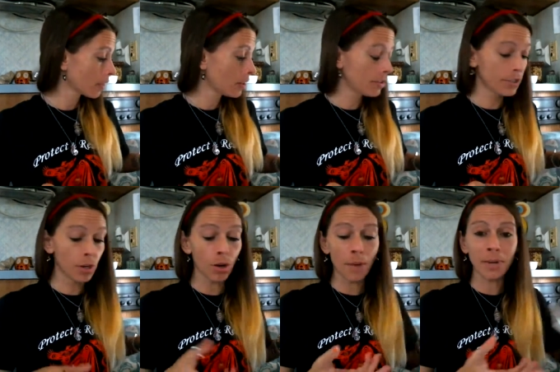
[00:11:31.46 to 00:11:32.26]

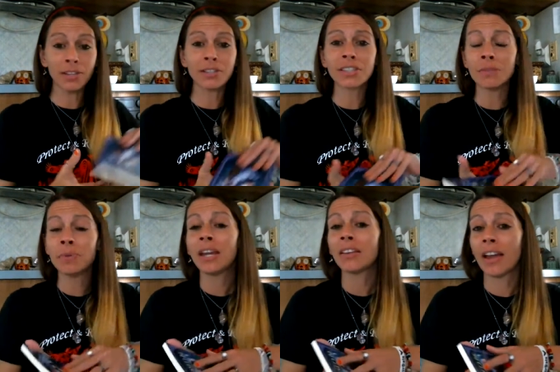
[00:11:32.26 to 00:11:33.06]
So, I mean, this could
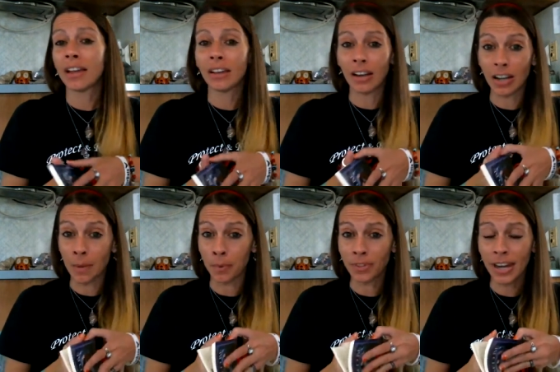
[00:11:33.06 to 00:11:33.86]
be like a
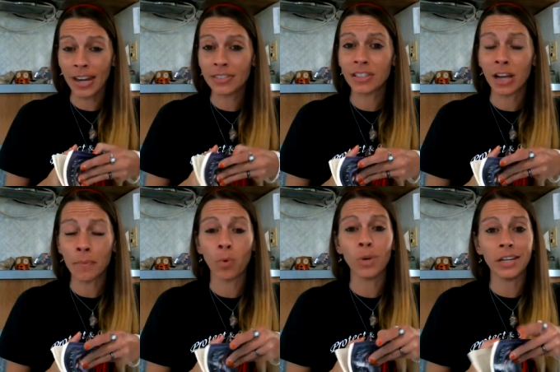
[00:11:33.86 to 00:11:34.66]
couple days, a
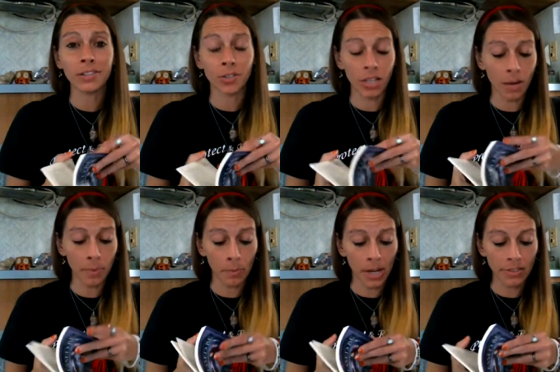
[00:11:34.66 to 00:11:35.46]
couple weeks, or a couple
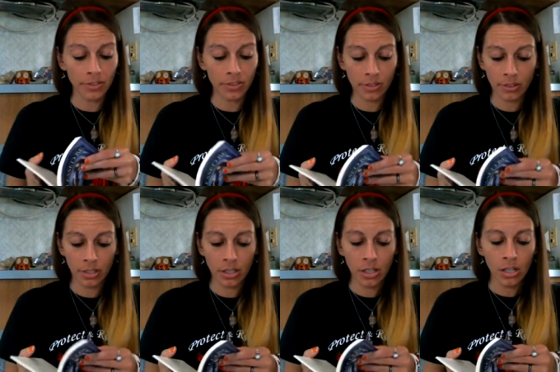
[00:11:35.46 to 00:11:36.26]
months.
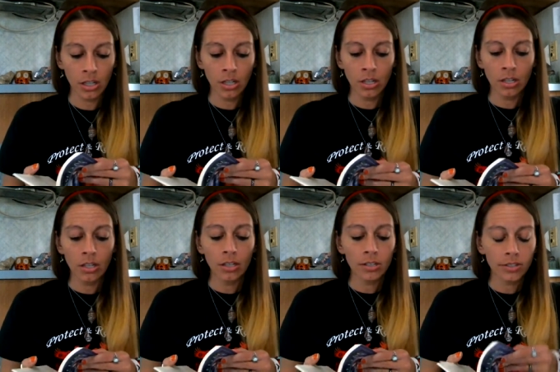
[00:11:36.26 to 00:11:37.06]

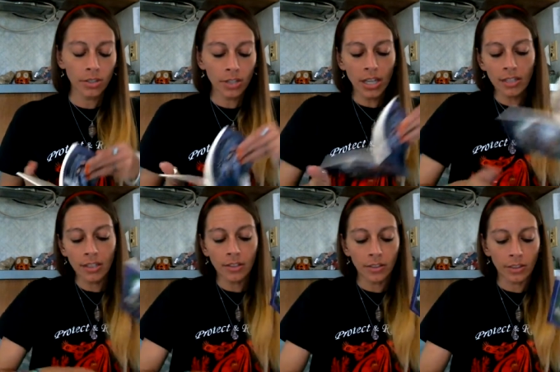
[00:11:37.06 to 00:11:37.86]
So then
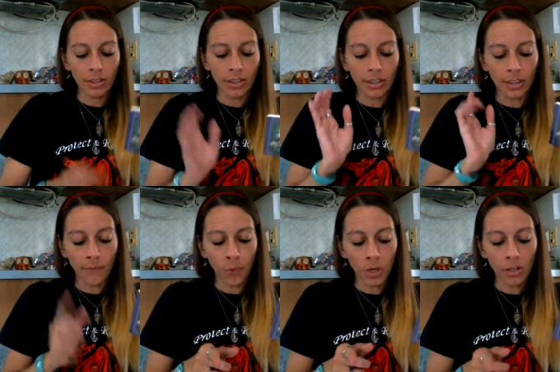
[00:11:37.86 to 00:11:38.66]
the
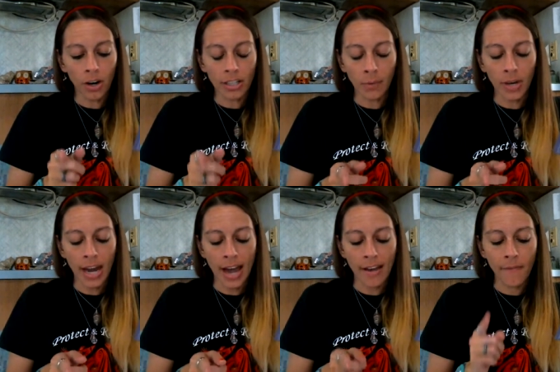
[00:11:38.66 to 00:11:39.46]
fourth card that we
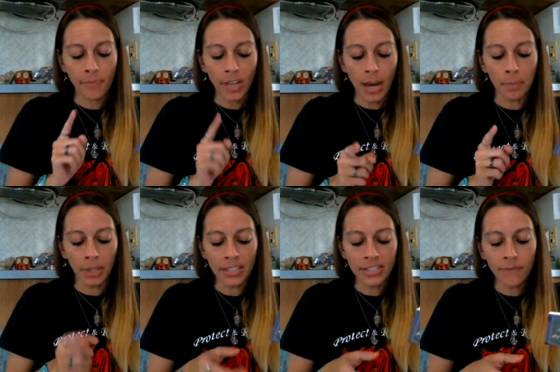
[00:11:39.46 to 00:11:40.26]
have, a
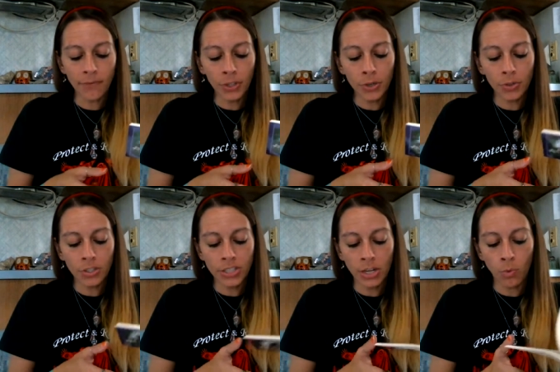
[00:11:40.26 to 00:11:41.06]
blessing for
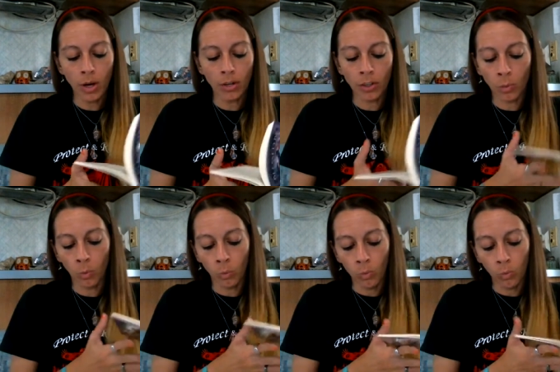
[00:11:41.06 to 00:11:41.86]
unity where there
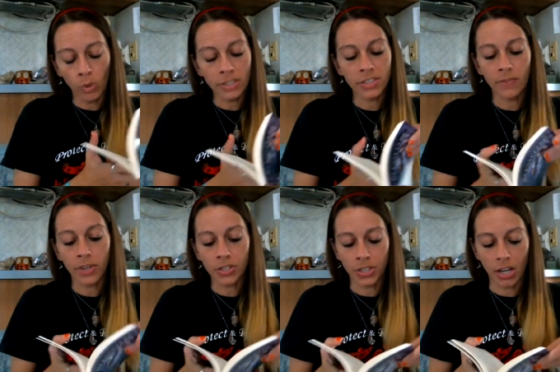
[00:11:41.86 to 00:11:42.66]
was
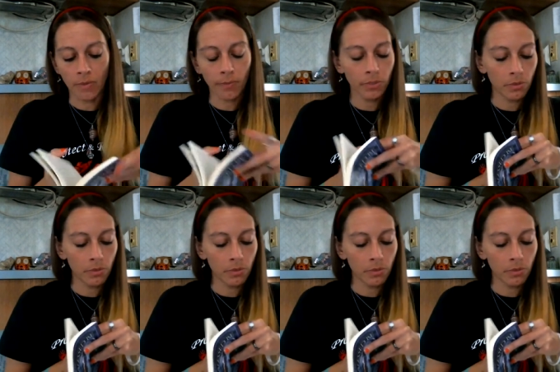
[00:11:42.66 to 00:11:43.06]
division.